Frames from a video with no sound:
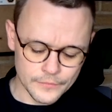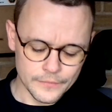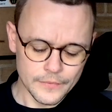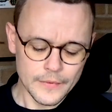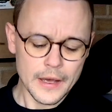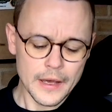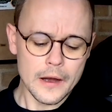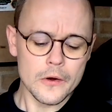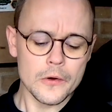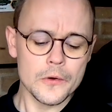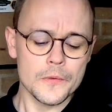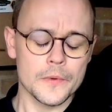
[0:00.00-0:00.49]

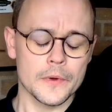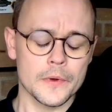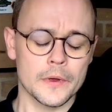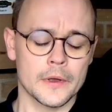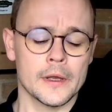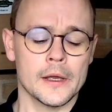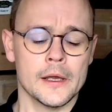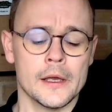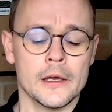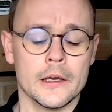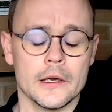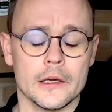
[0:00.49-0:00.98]
Now,
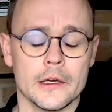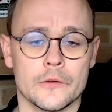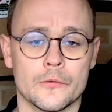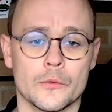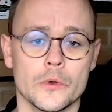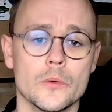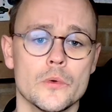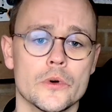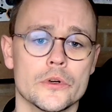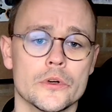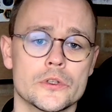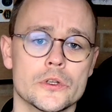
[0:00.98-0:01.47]
if
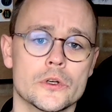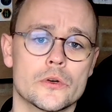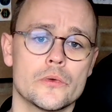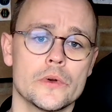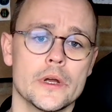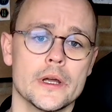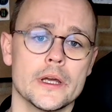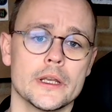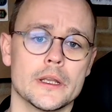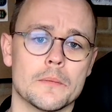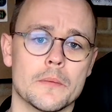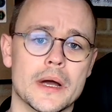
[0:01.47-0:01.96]
we were to
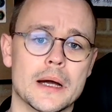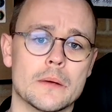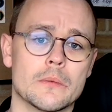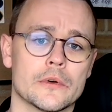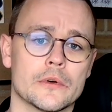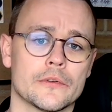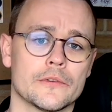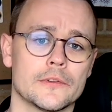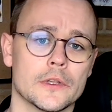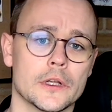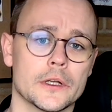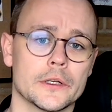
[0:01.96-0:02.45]
create a map
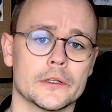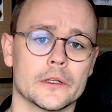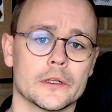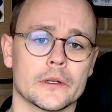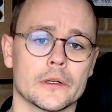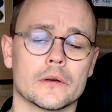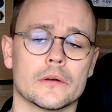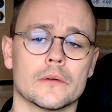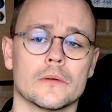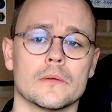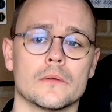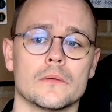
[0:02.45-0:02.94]
of
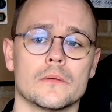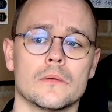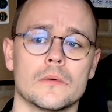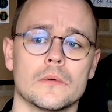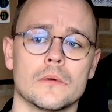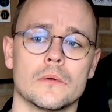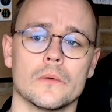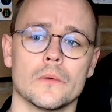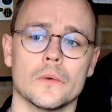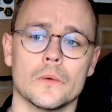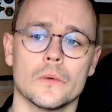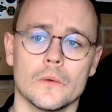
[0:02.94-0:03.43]
London,
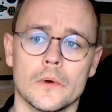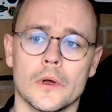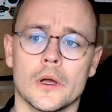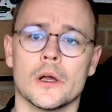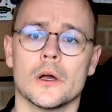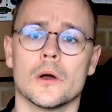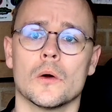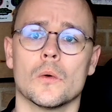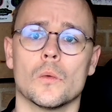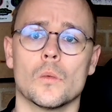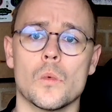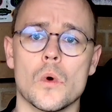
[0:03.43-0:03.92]

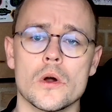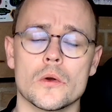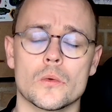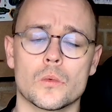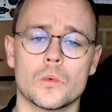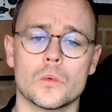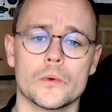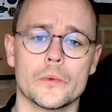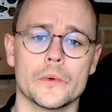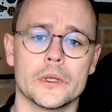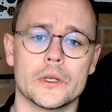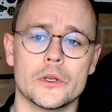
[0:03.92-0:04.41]

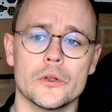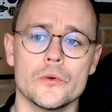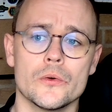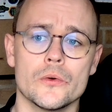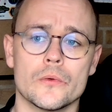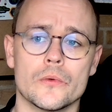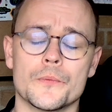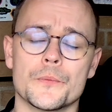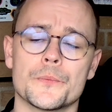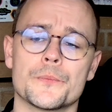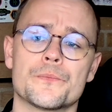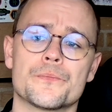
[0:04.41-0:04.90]
what would we
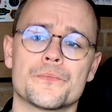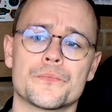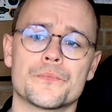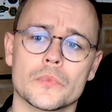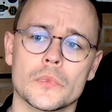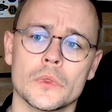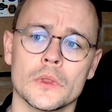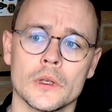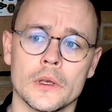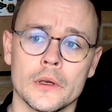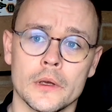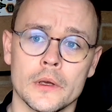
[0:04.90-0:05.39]
do?
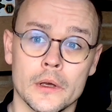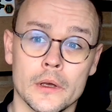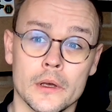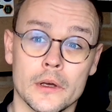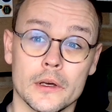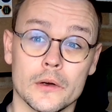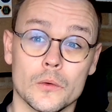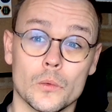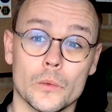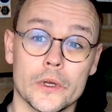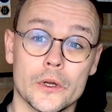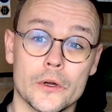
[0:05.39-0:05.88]

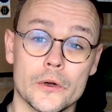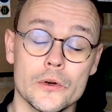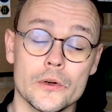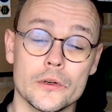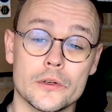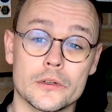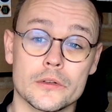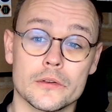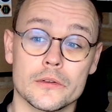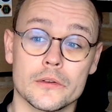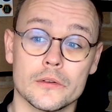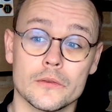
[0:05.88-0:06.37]
We
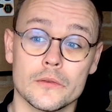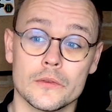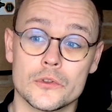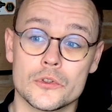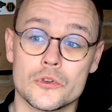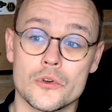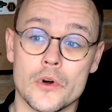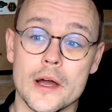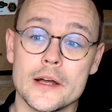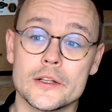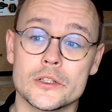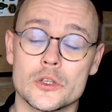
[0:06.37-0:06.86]
could
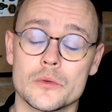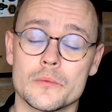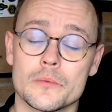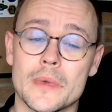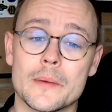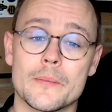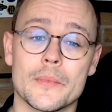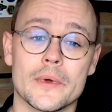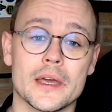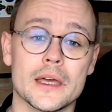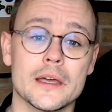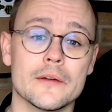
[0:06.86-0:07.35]
try to
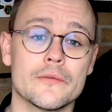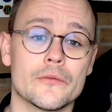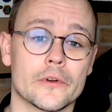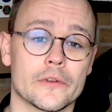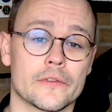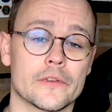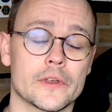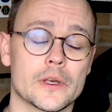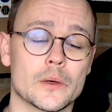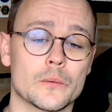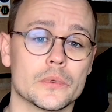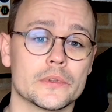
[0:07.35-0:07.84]
map
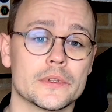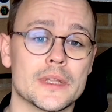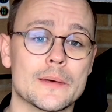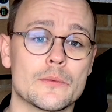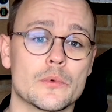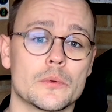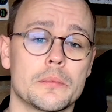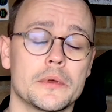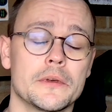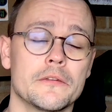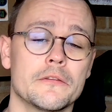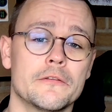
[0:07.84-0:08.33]
everything, but that
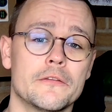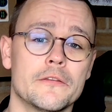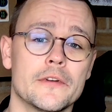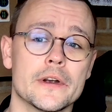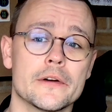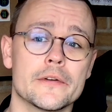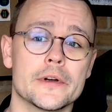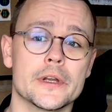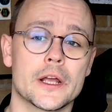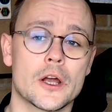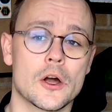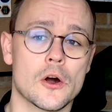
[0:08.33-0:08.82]
would be
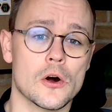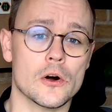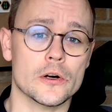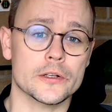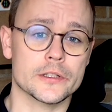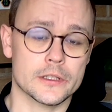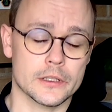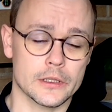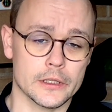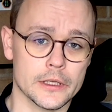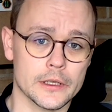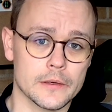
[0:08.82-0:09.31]
very
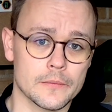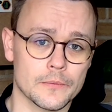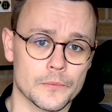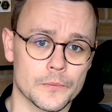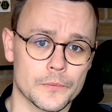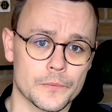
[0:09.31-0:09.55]
costly.